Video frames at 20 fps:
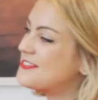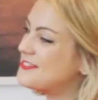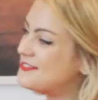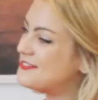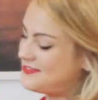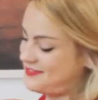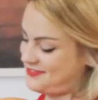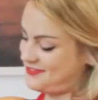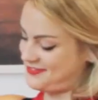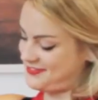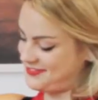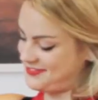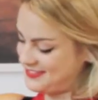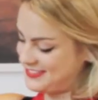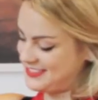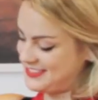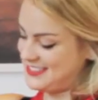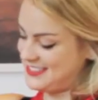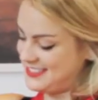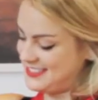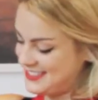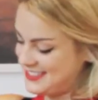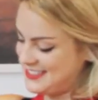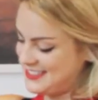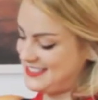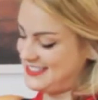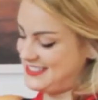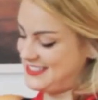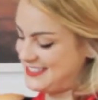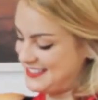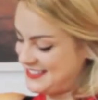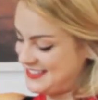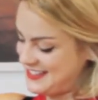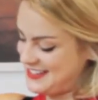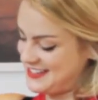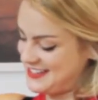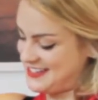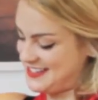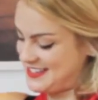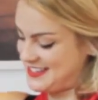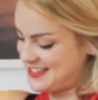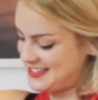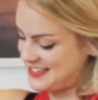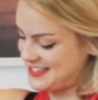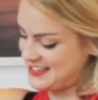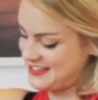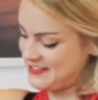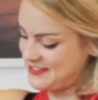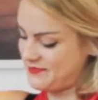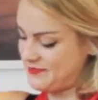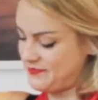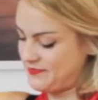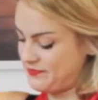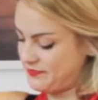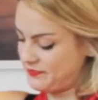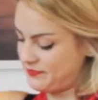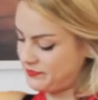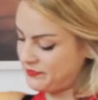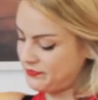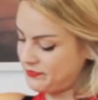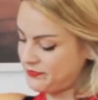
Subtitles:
No words are spoken by the person on screen.